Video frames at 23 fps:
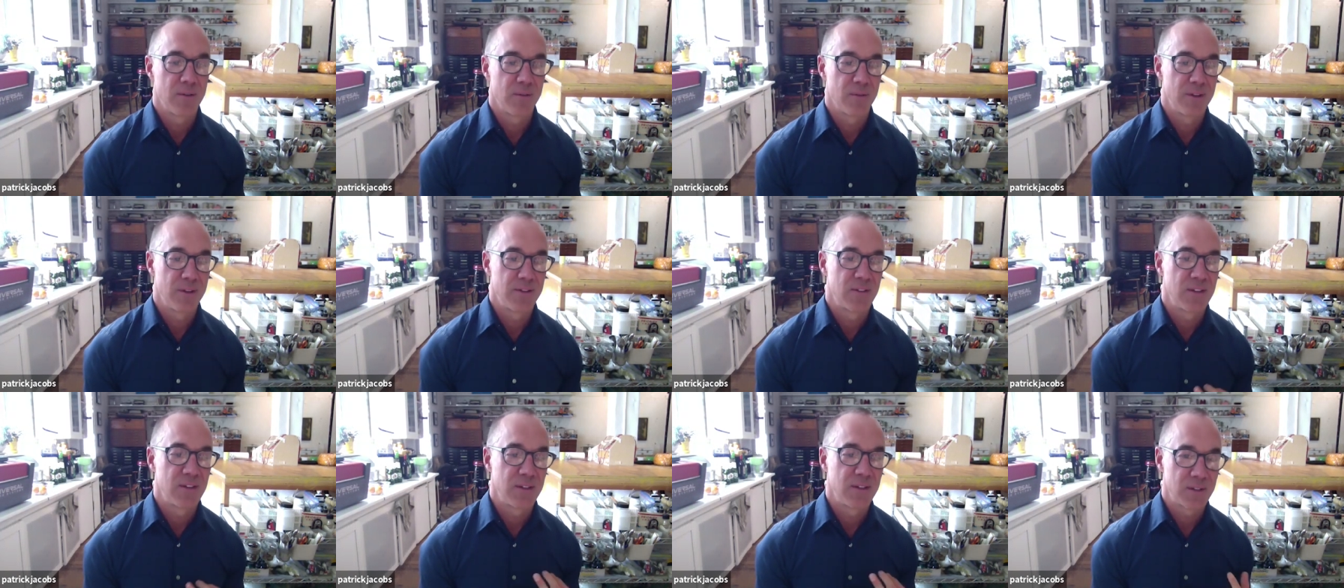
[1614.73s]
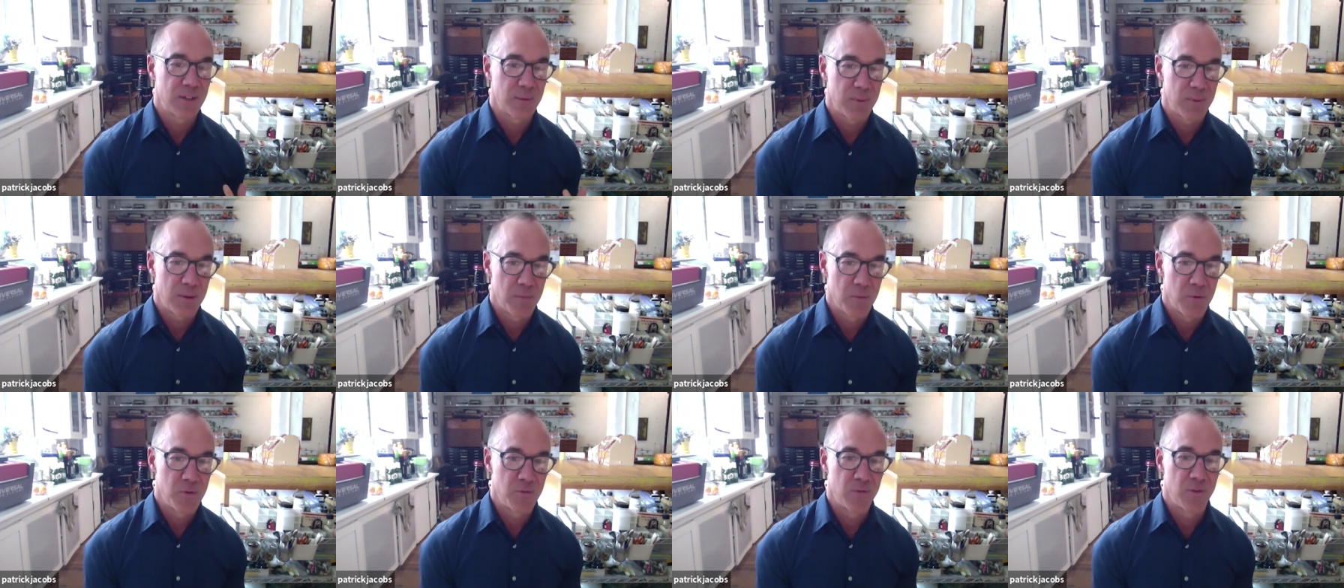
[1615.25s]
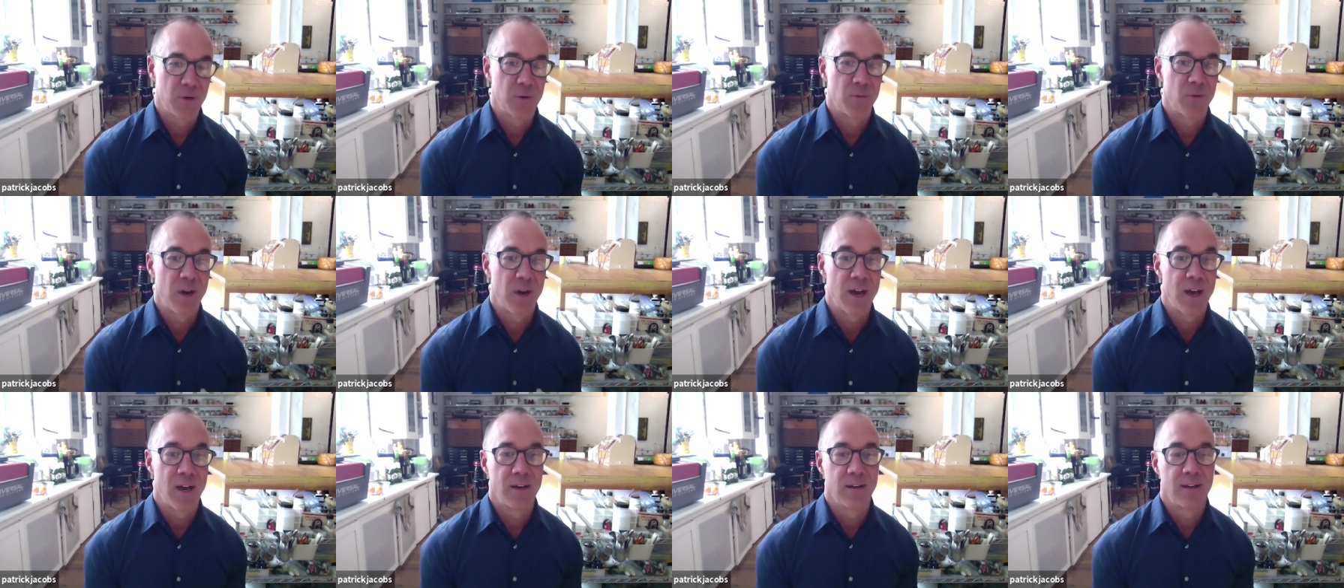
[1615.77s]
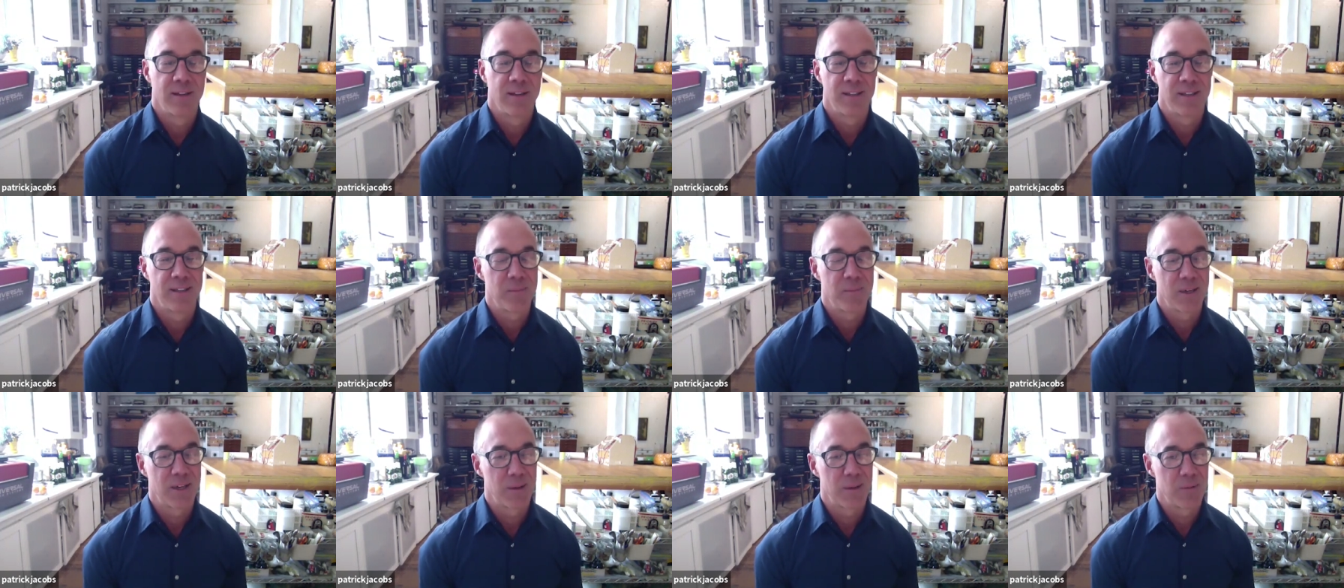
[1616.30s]
these things could be moving around, and then
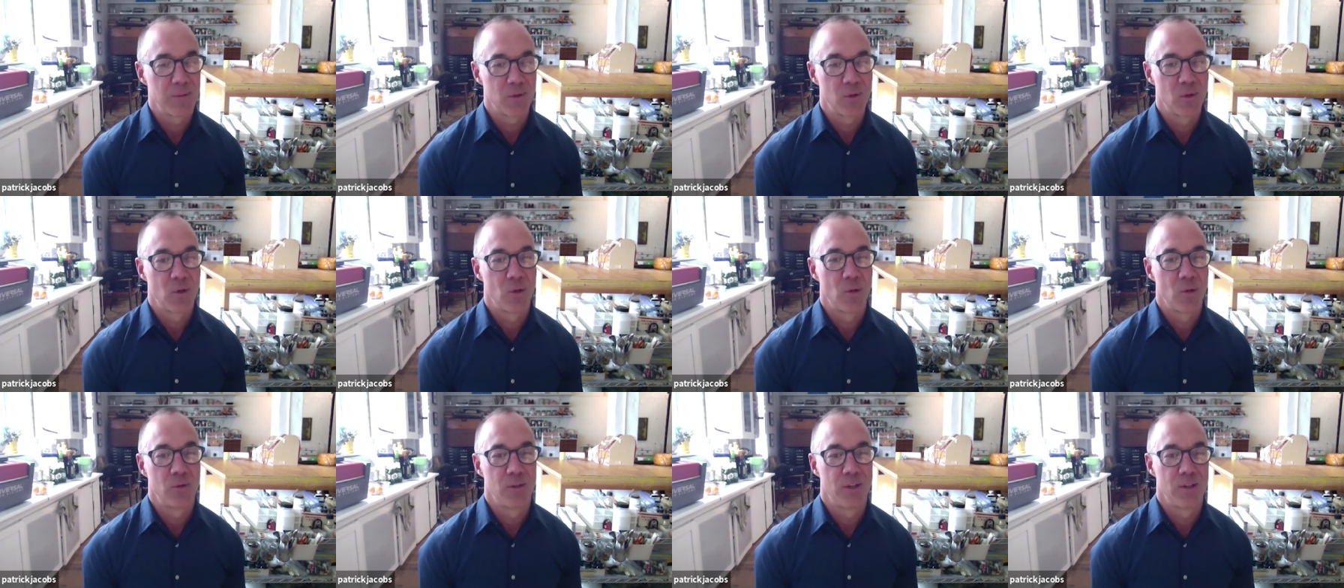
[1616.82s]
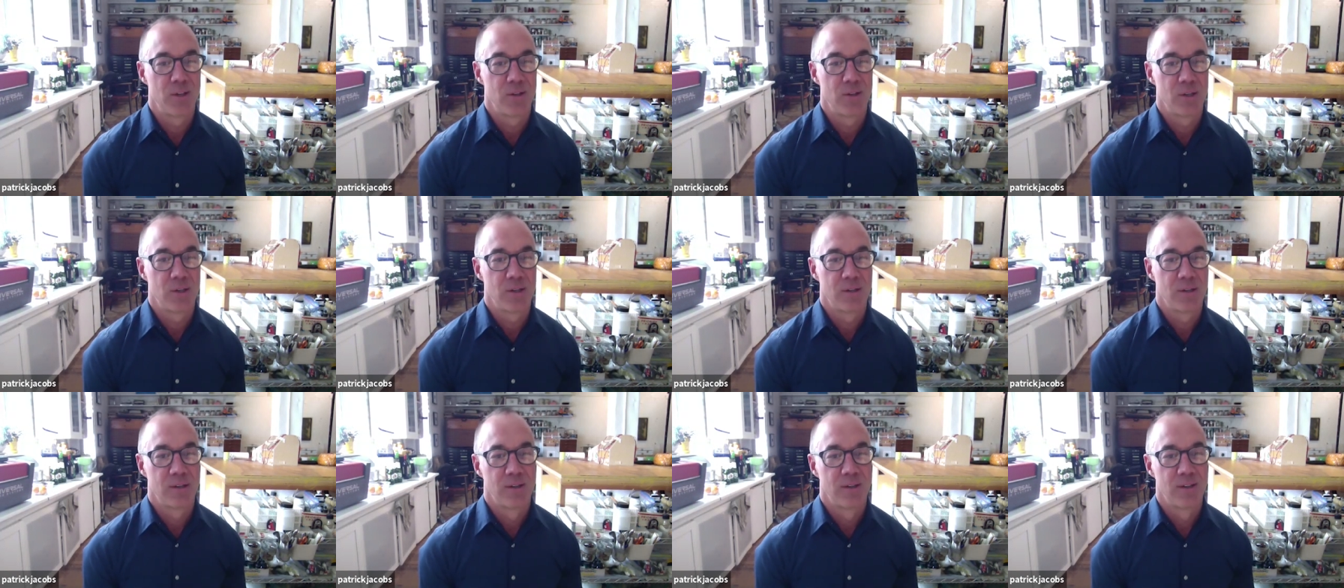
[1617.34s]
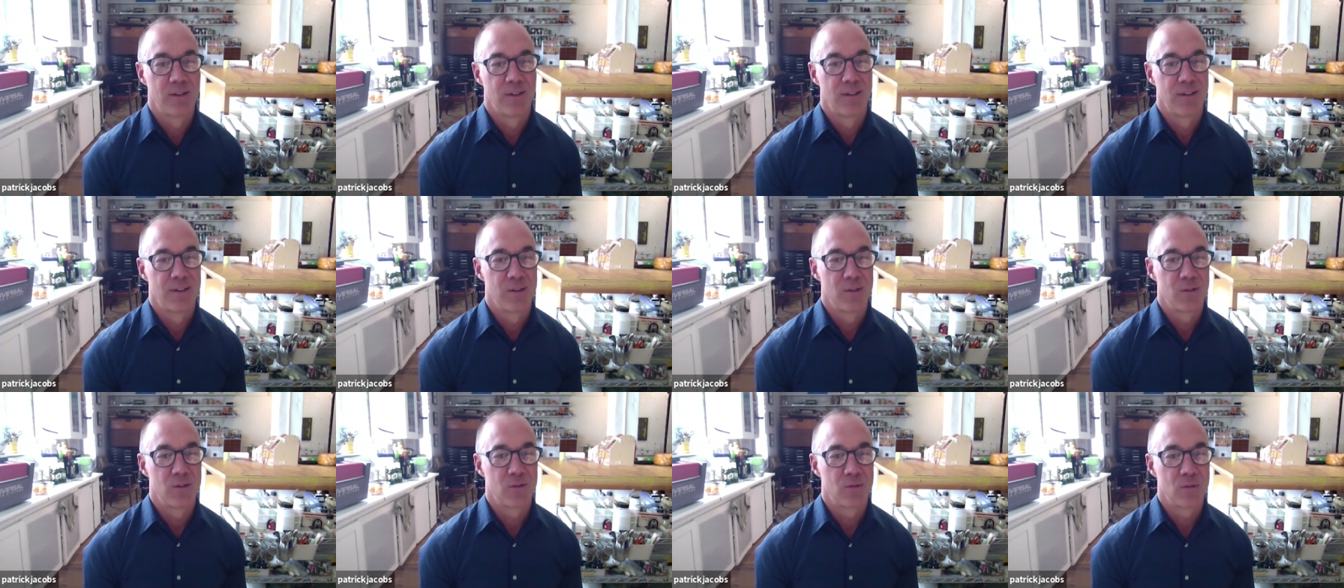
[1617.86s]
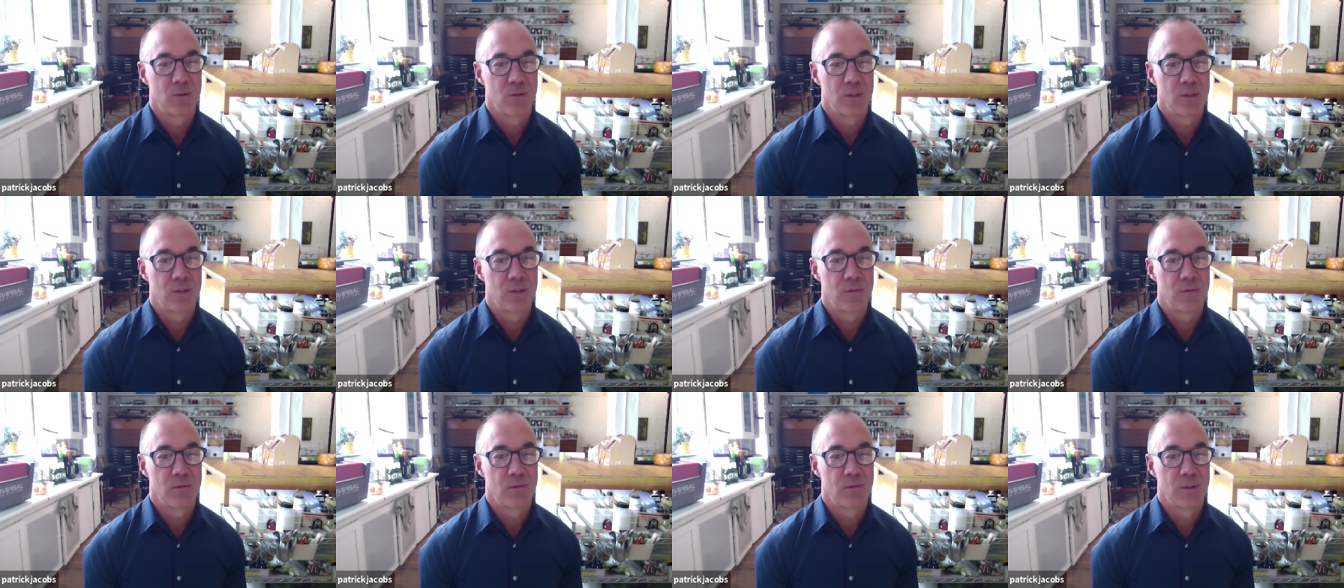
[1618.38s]
it becomes a whole nother sort
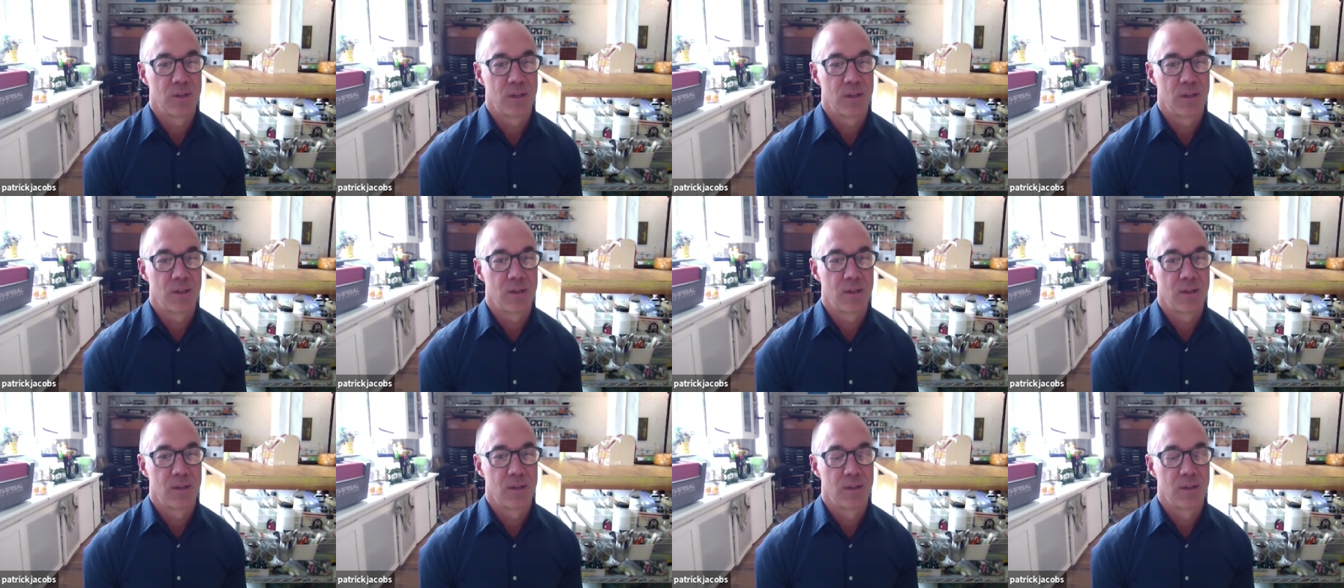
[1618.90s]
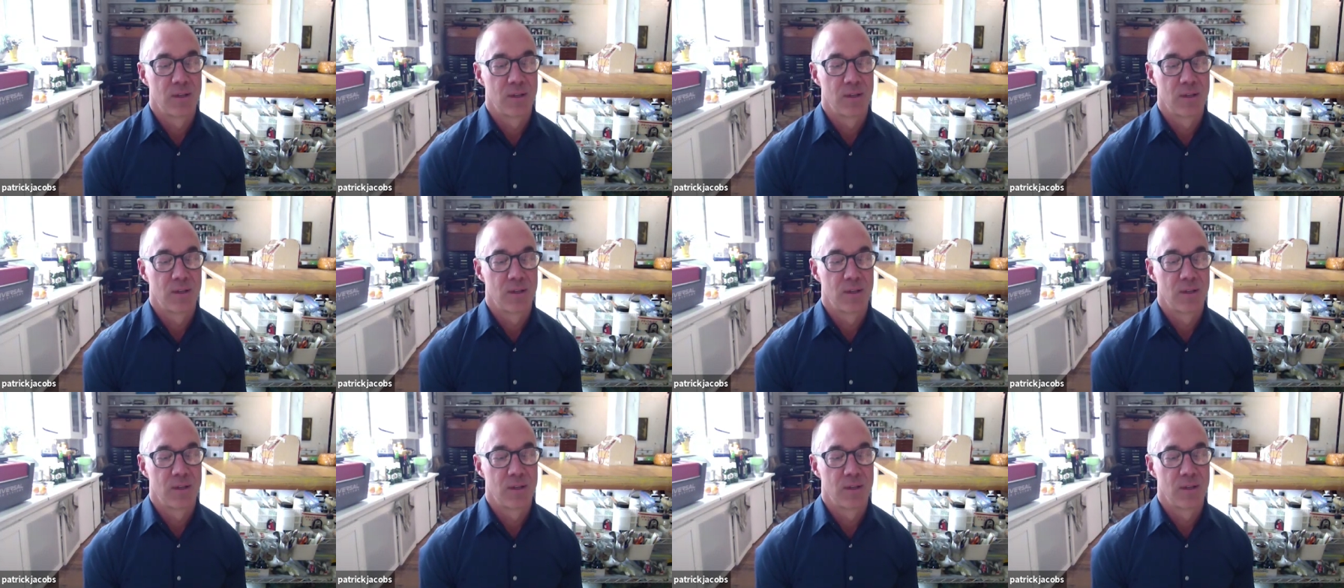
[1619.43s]
of. Uh...